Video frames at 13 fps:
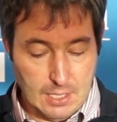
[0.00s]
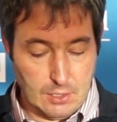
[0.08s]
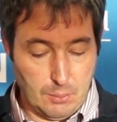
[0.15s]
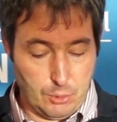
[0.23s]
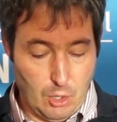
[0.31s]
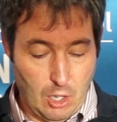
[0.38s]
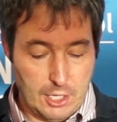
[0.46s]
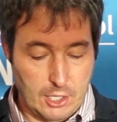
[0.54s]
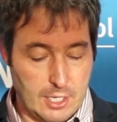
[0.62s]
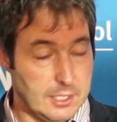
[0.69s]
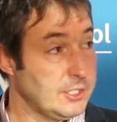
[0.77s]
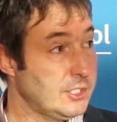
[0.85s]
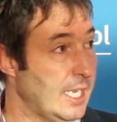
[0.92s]
The broader
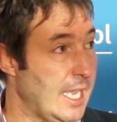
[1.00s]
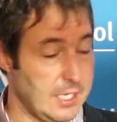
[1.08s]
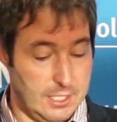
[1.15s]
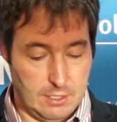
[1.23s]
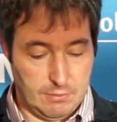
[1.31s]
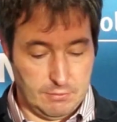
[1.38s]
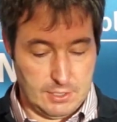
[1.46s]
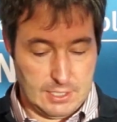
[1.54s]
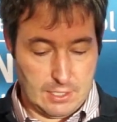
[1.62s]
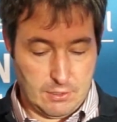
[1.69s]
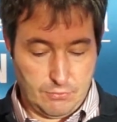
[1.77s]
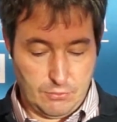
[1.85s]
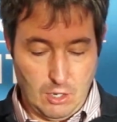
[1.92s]
understanding of the
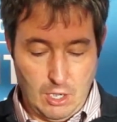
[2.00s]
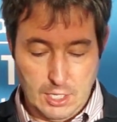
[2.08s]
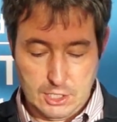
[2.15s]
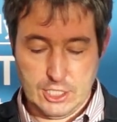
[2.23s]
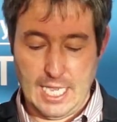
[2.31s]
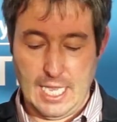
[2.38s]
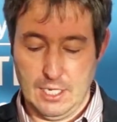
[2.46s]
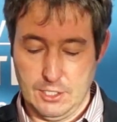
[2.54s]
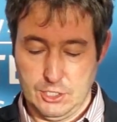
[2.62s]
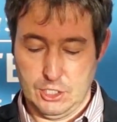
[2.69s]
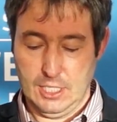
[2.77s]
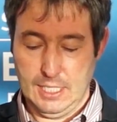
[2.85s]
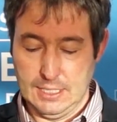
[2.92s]
death of God
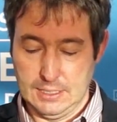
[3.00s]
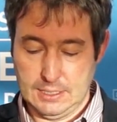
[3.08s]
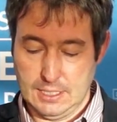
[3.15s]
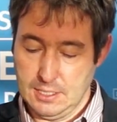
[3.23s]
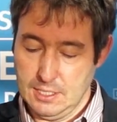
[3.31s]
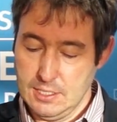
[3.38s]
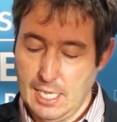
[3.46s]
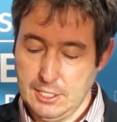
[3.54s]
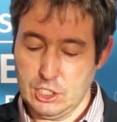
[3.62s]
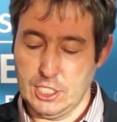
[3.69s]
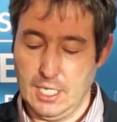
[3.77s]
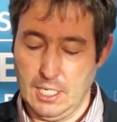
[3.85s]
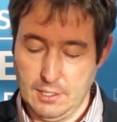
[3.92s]
challenge is, in a
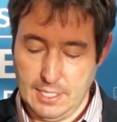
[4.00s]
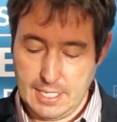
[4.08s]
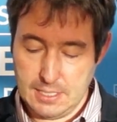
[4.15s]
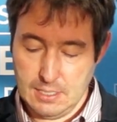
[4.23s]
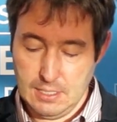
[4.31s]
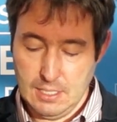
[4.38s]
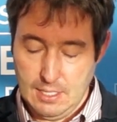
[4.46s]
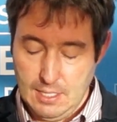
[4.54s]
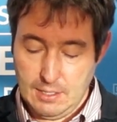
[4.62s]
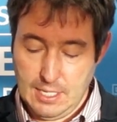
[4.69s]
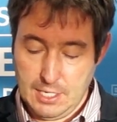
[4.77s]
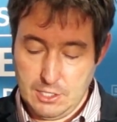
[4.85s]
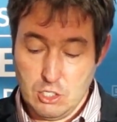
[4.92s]
nutshell then,
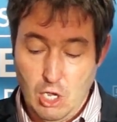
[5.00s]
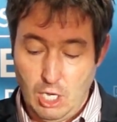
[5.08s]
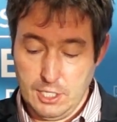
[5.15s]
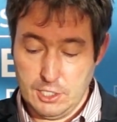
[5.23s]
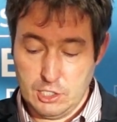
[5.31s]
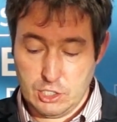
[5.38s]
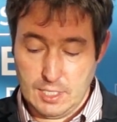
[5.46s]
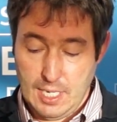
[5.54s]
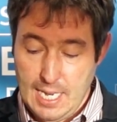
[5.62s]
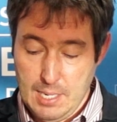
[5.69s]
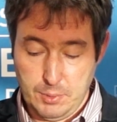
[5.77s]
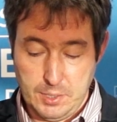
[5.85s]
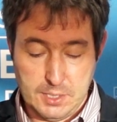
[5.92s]
that knowledge
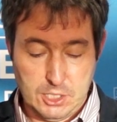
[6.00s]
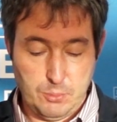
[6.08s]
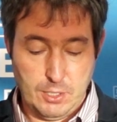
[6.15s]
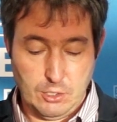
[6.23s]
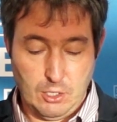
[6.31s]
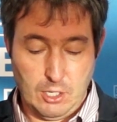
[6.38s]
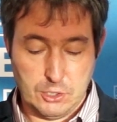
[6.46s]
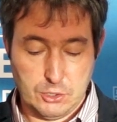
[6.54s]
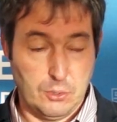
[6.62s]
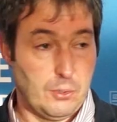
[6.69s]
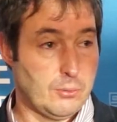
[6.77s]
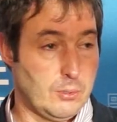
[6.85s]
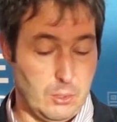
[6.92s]
enables but
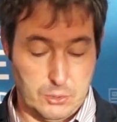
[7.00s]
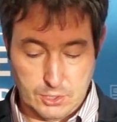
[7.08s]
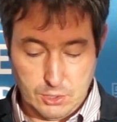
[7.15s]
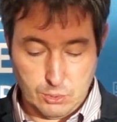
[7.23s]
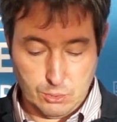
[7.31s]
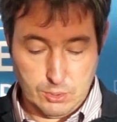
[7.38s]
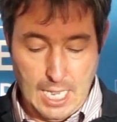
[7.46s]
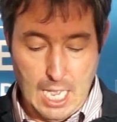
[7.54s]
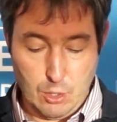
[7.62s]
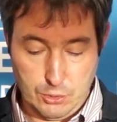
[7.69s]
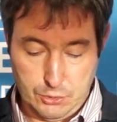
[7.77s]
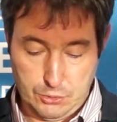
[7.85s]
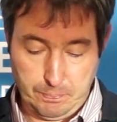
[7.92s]
also throws into
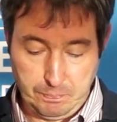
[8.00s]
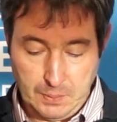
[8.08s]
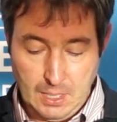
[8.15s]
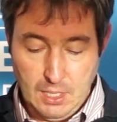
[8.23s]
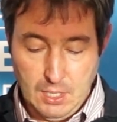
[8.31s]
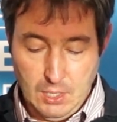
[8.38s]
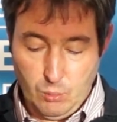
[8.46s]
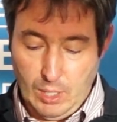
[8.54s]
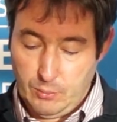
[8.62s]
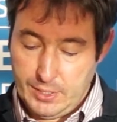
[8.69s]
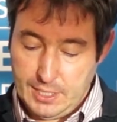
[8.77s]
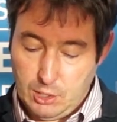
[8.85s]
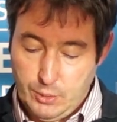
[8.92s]
doubt.
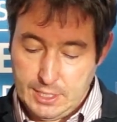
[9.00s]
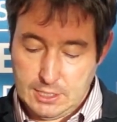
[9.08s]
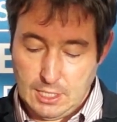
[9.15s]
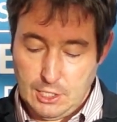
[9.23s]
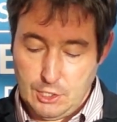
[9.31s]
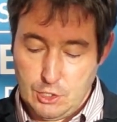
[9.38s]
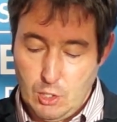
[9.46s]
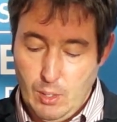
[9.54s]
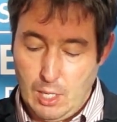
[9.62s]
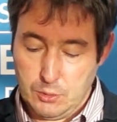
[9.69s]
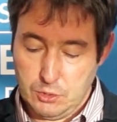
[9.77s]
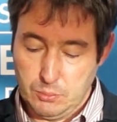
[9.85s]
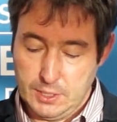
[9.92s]
While we increasingly know
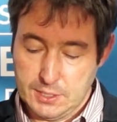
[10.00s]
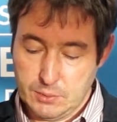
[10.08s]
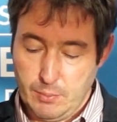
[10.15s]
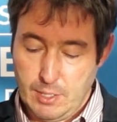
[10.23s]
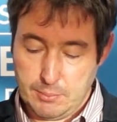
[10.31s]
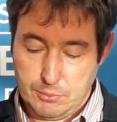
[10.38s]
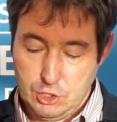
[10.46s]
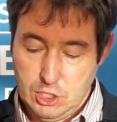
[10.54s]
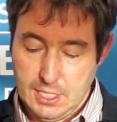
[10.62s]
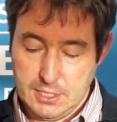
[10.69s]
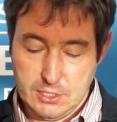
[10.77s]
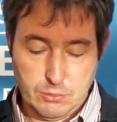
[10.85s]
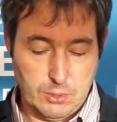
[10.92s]
how to build smart
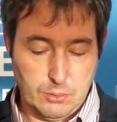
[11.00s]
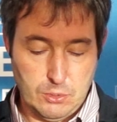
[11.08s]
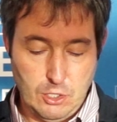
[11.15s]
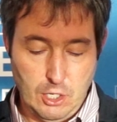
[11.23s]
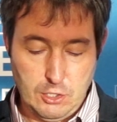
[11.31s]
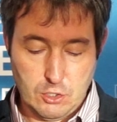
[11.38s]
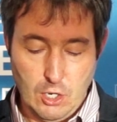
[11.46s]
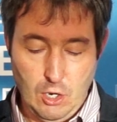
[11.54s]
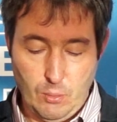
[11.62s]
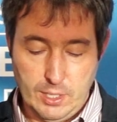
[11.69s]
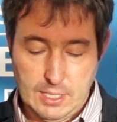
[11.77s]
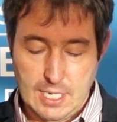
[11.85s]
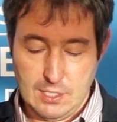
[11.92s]
machines, we do not know
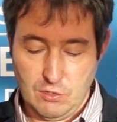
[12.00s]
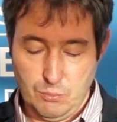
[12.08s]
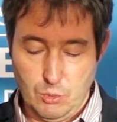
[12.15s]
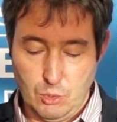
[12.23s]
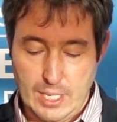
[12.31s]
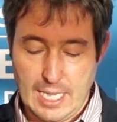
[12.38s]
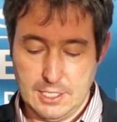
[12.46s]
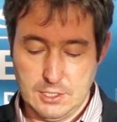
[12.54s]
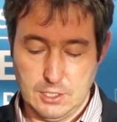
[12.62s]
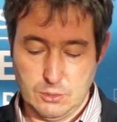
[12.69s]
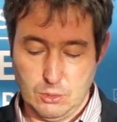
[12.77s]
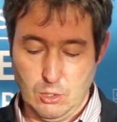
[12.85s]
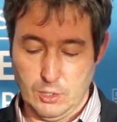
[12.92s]
what kind of
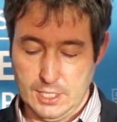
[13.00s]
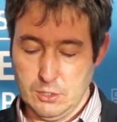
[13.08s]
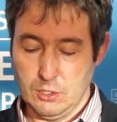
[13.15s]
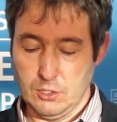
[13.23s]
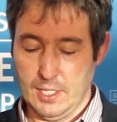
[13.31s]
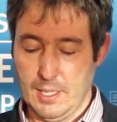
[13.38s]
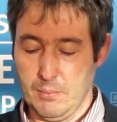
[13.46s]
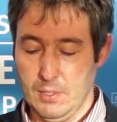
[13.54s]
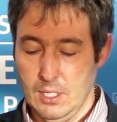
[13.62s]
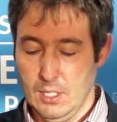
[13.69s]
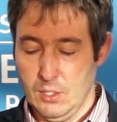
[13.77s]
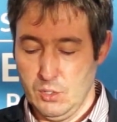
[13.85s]
morality to code into them,